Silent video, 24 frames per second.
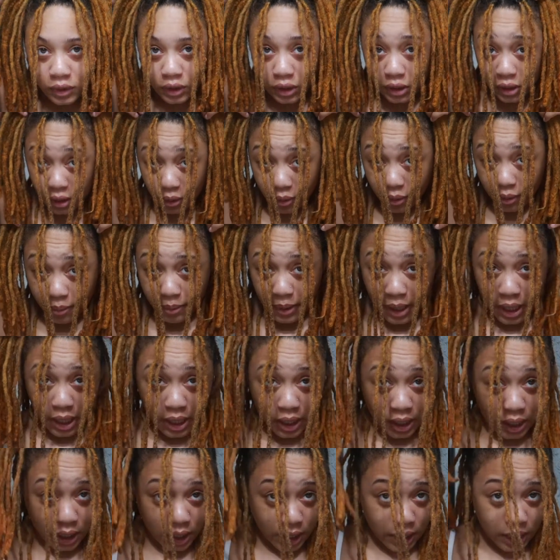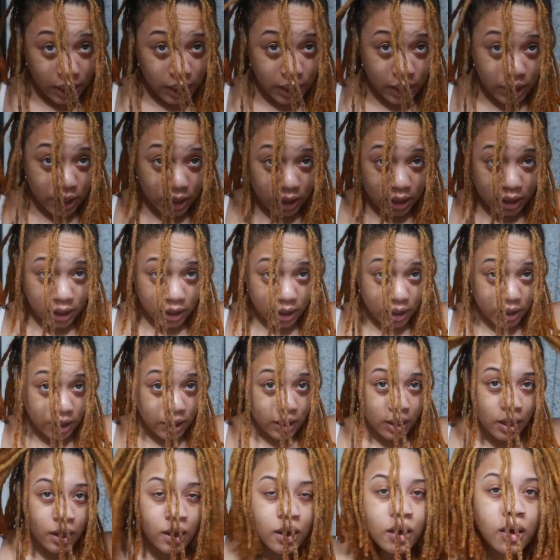So we're back here.
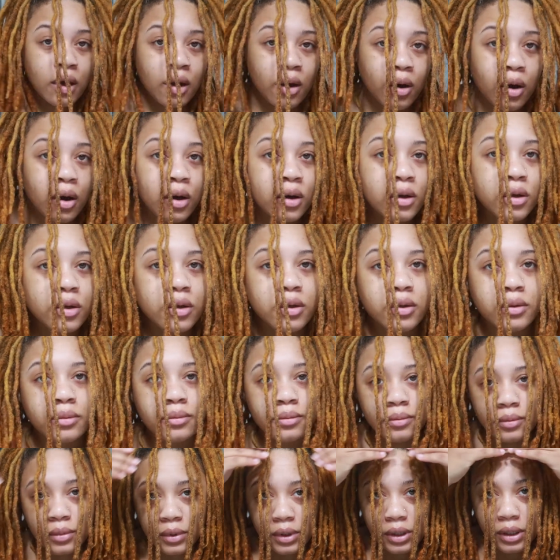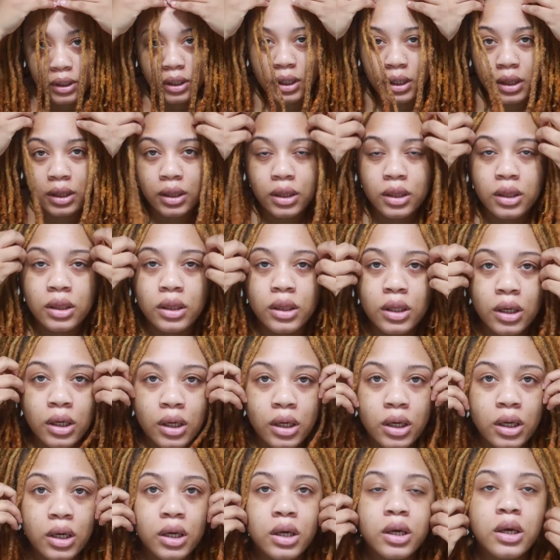I
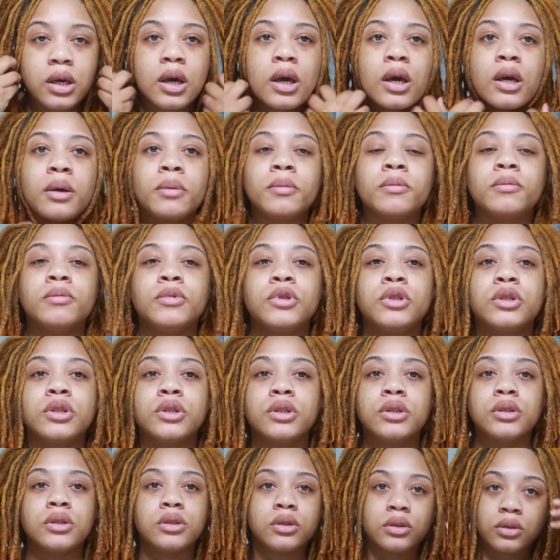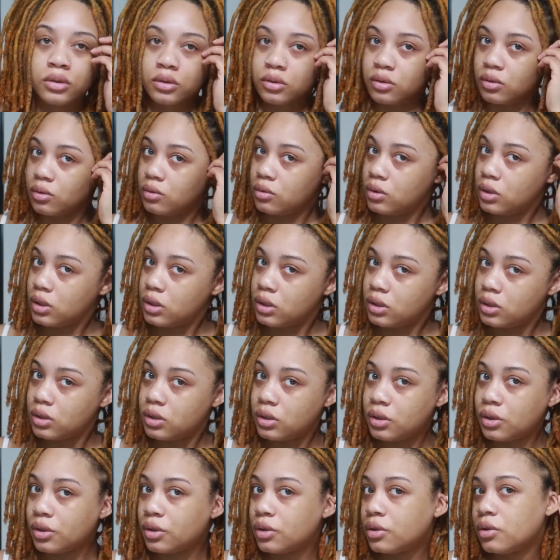think I'm just going
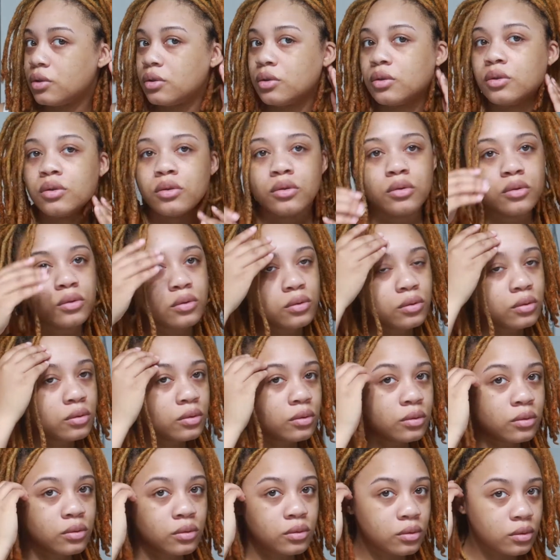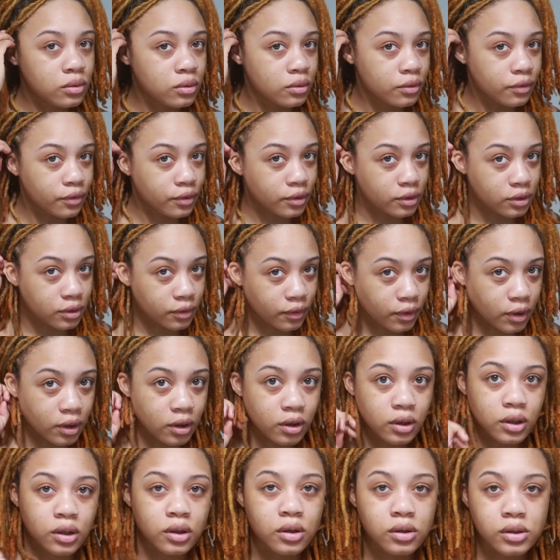to first of all
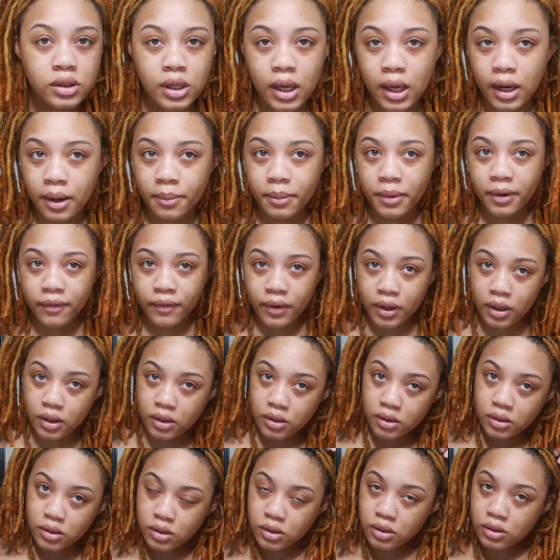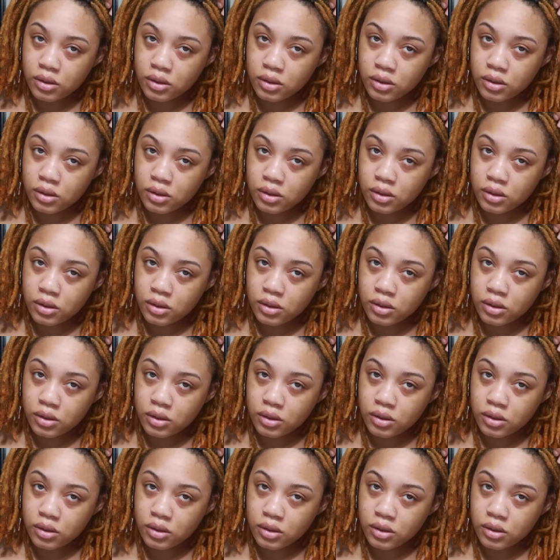get those out of my face.